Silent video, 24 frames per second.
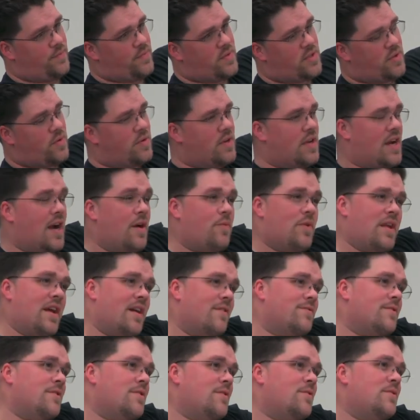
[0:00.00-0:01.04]
So I would
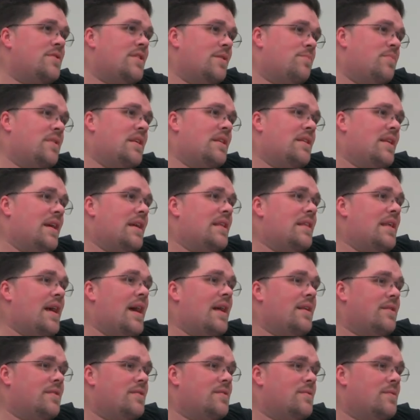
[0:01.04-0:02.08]
have to do something like
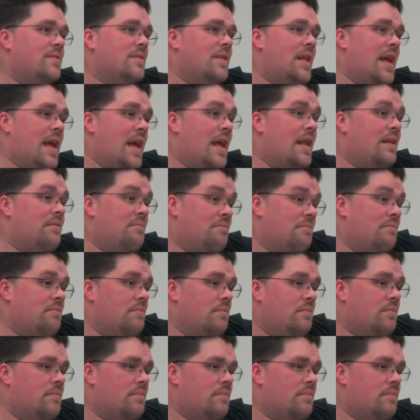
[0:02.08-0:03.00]
that to lan,